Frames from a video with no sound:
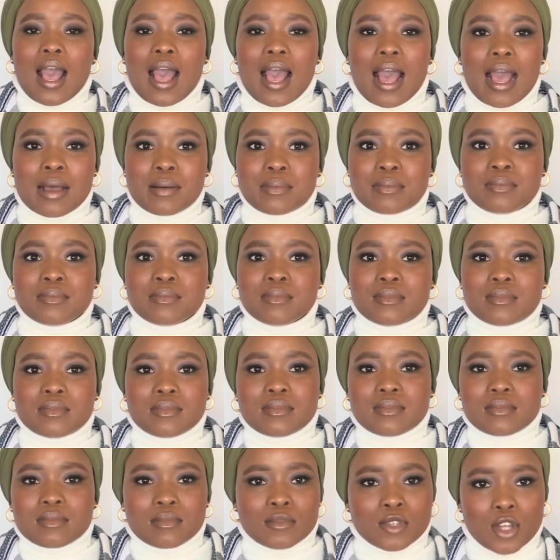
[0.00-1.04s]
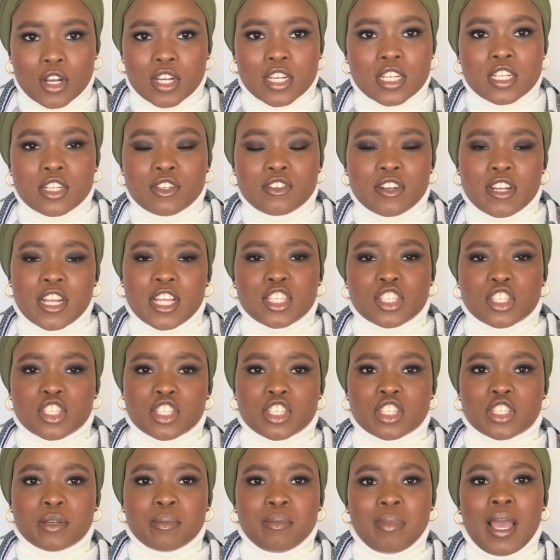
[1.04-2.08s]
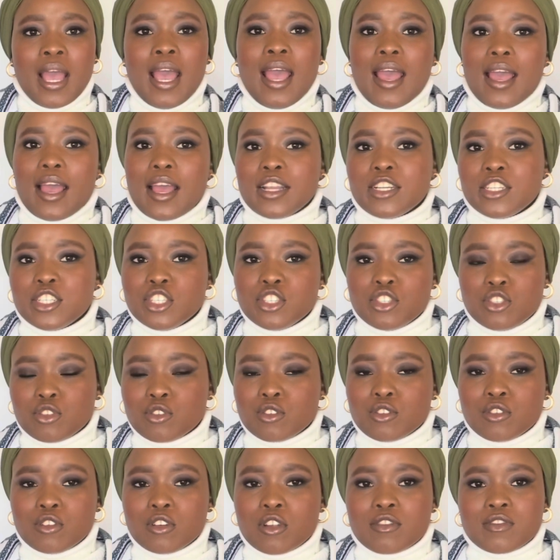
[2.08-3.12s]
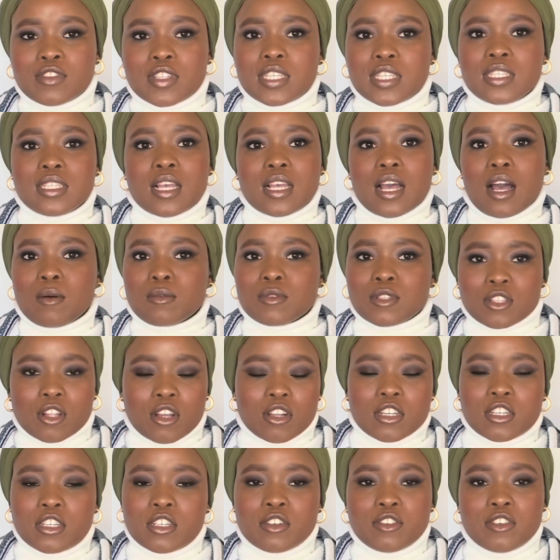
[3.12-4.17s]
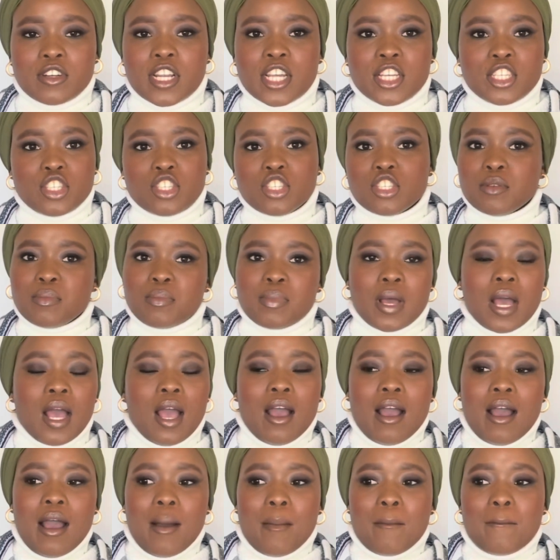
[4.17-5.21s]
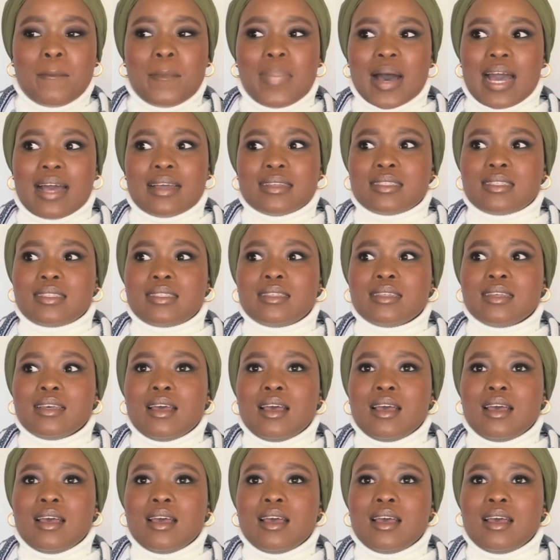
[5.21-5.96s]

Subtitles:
I'm not in a relationship, and in June of this year I was not in a relationship, but